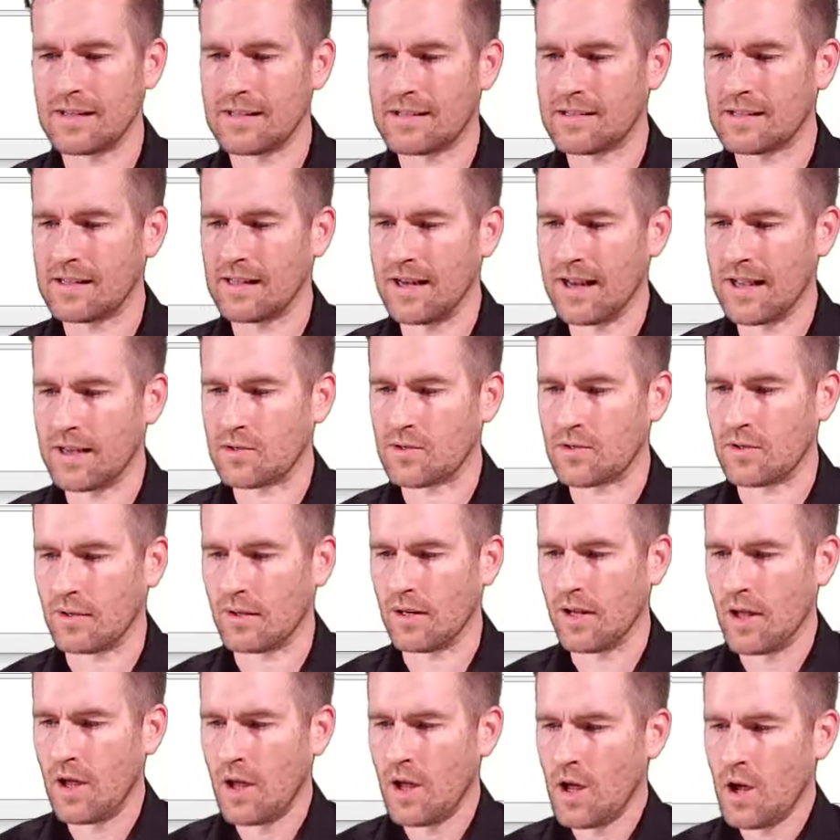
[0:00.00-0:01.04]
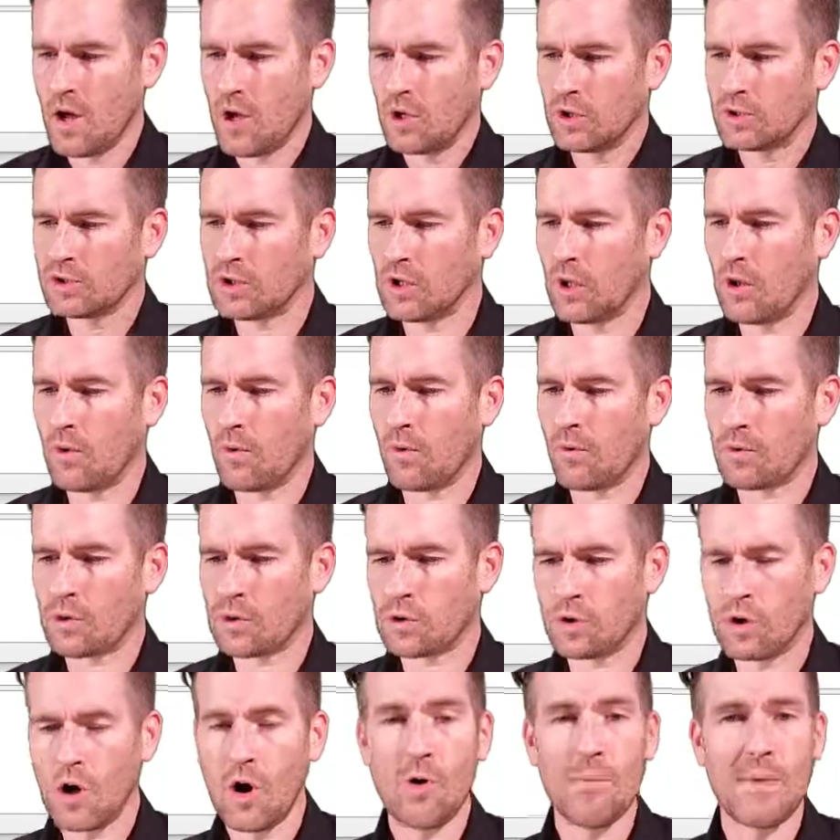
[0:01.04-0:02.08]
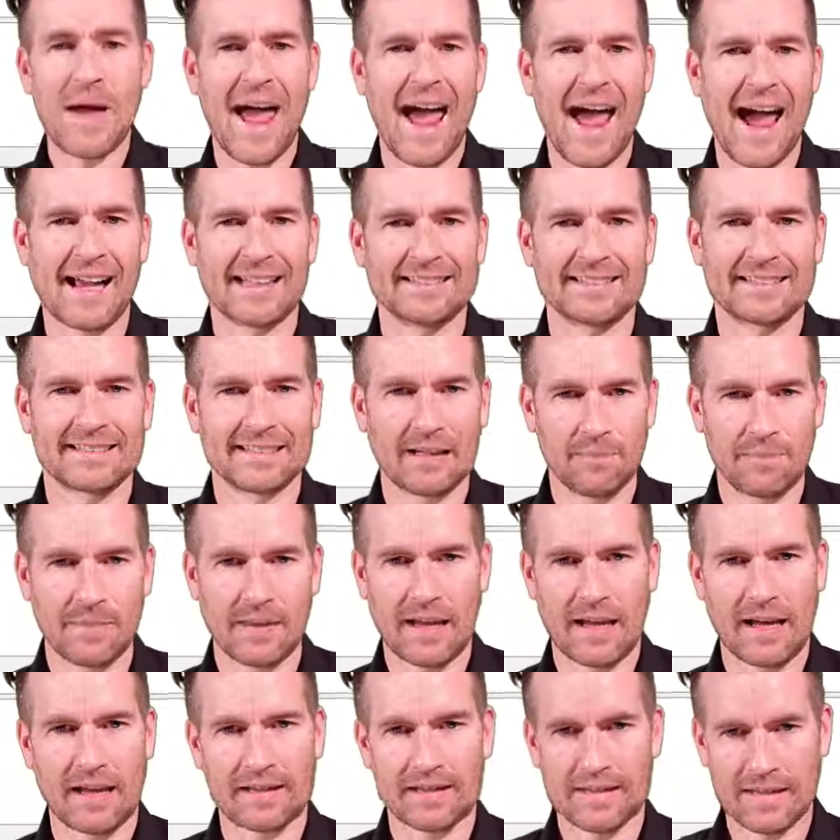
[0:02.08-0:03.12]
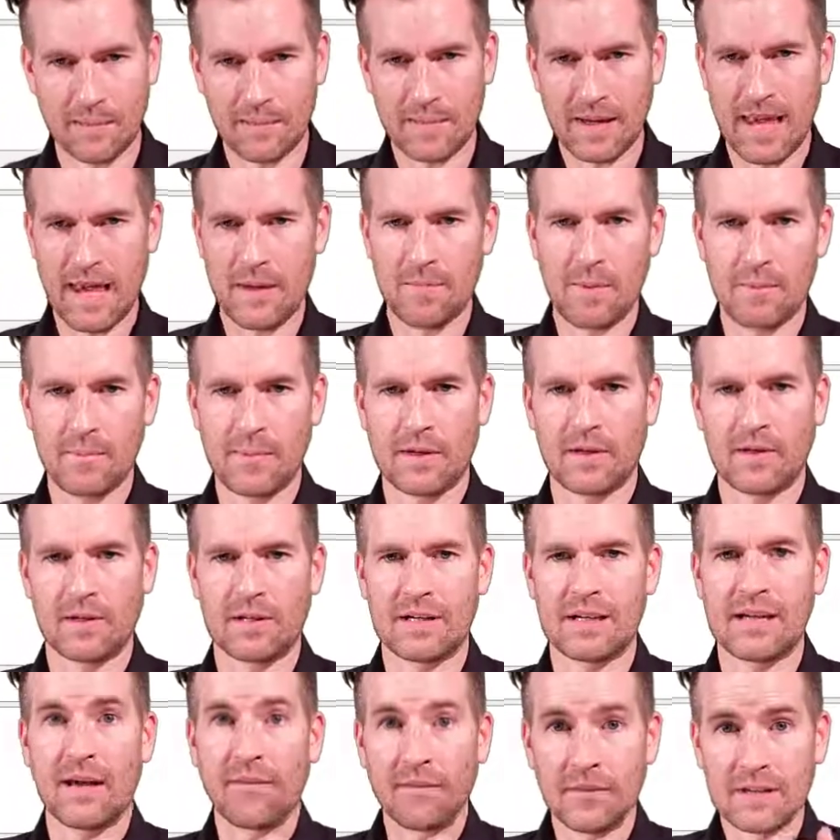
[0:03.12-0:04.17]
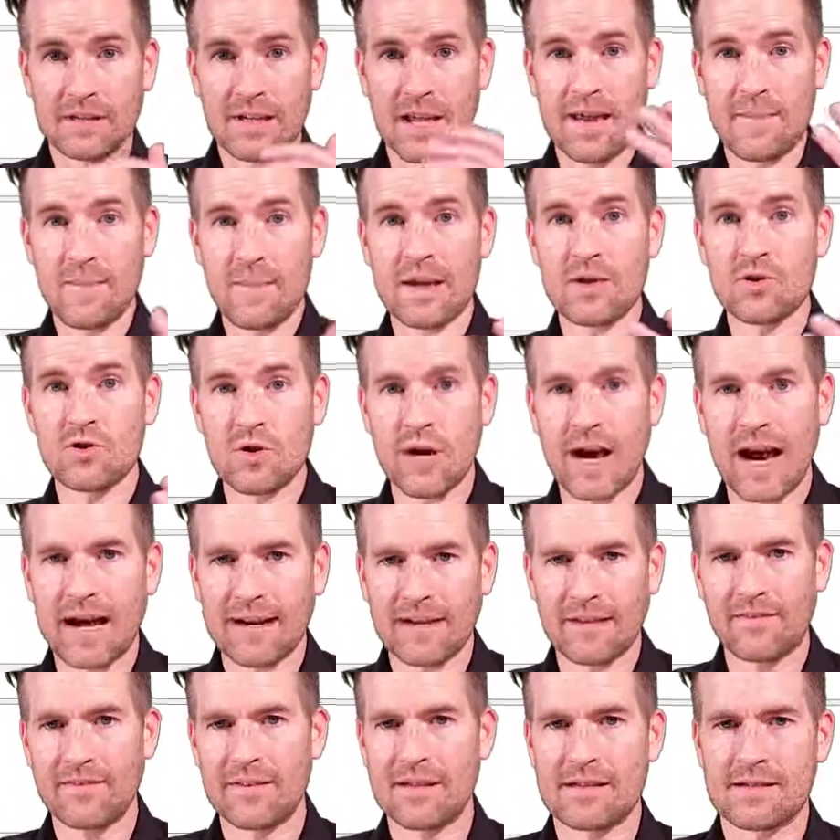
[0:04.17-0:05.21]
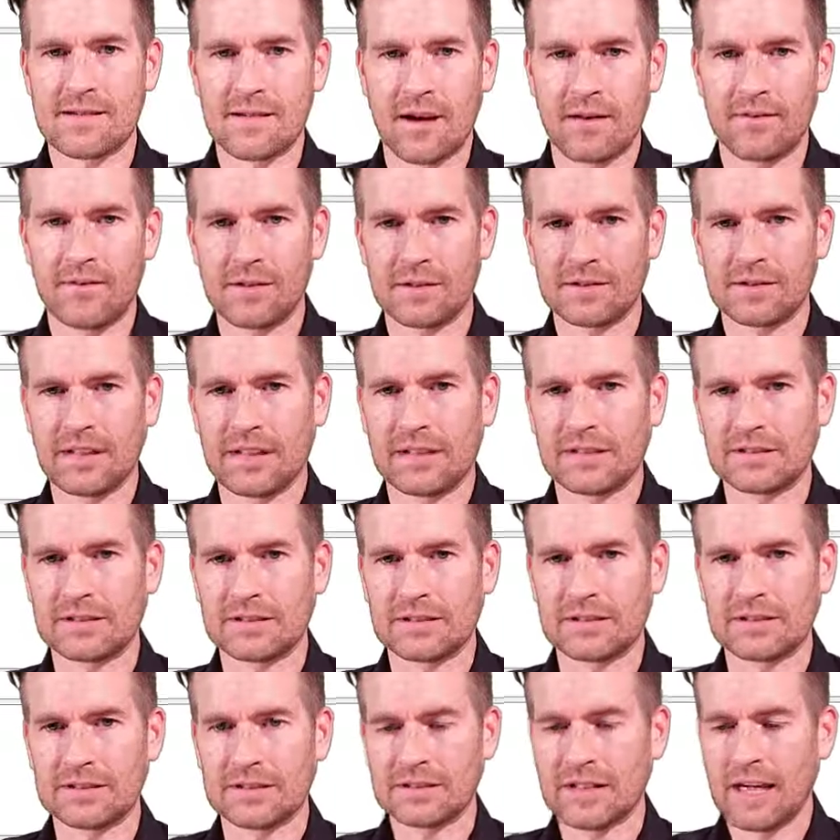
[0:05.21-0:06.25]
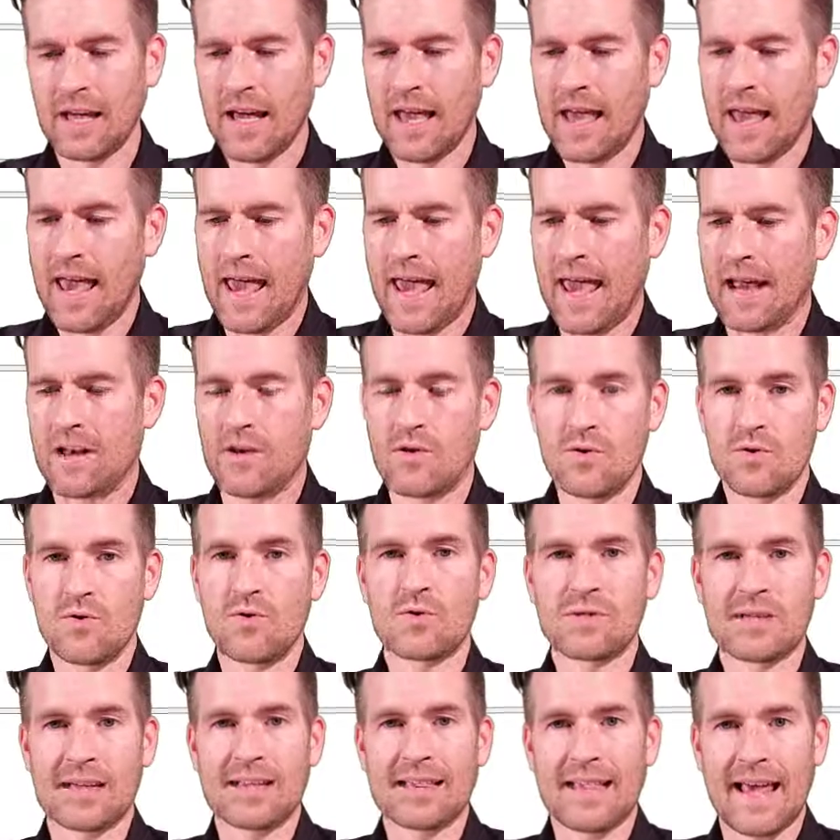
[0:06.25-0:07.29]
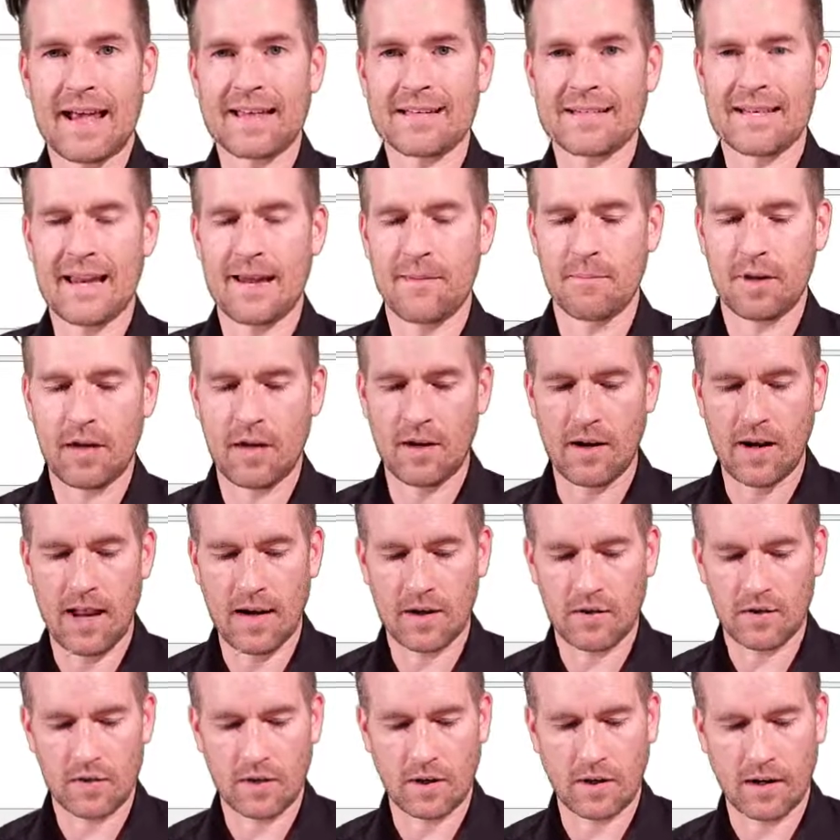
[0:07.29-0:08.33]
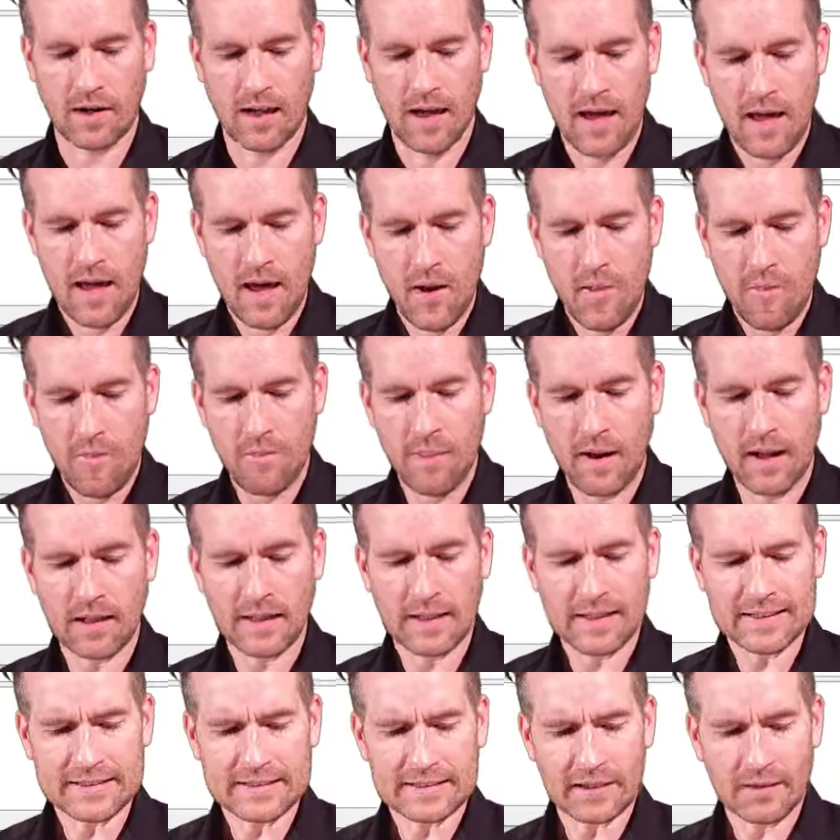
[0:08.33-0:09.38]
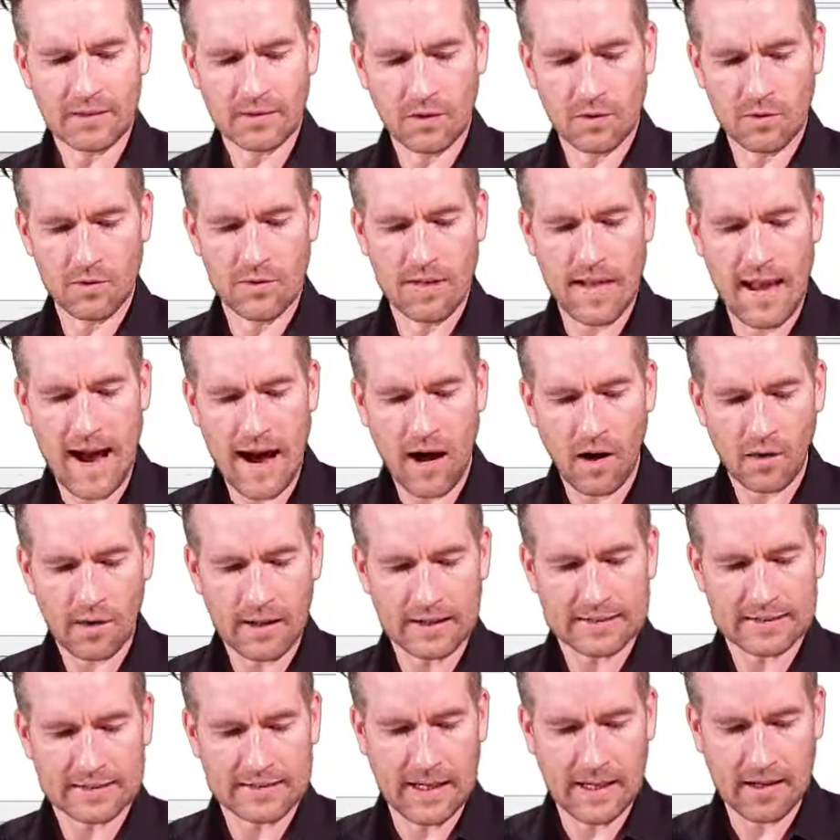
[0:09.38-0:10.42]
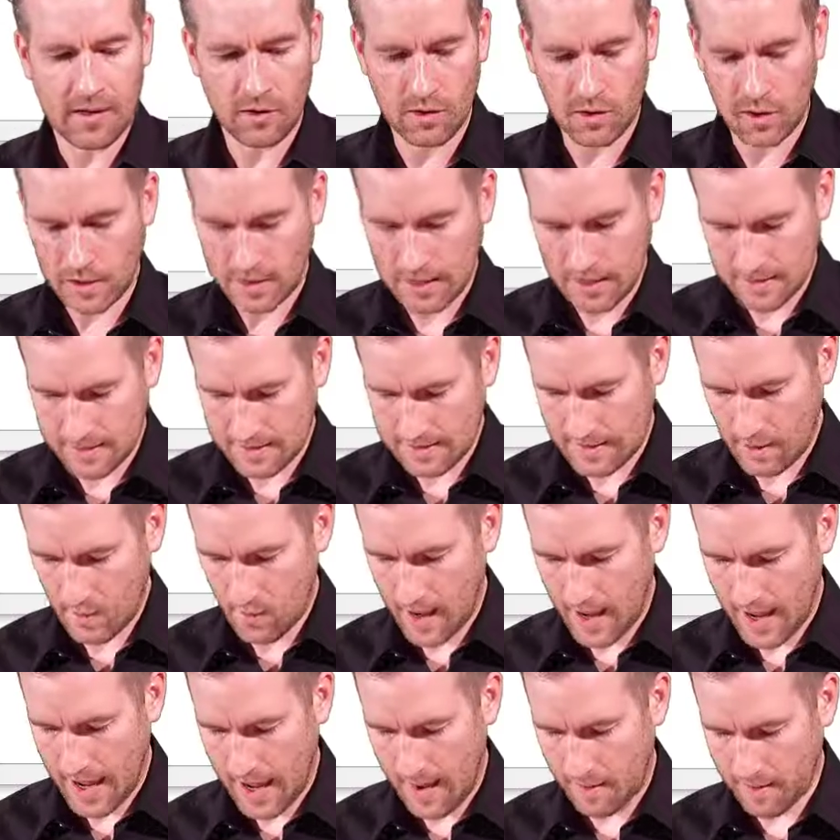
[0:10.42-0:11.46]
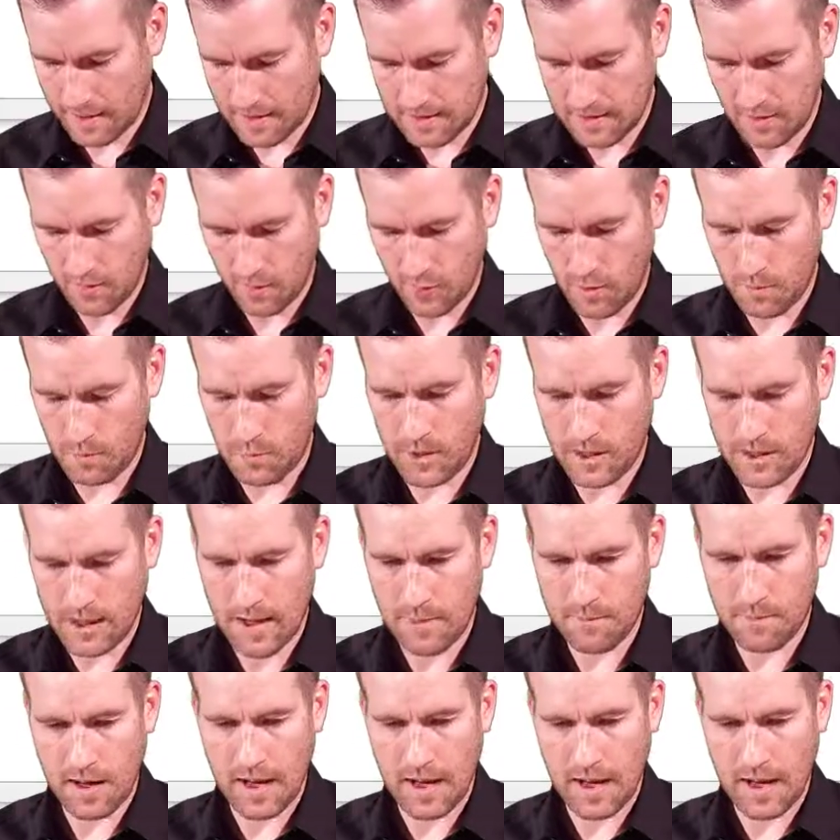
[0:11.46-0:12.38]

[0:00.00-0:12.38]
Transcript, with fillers: this connection. So Chrome has something, some capability of keeping track of these conversations and using that same connection. But let's now let's take a look and see what happens if we bring up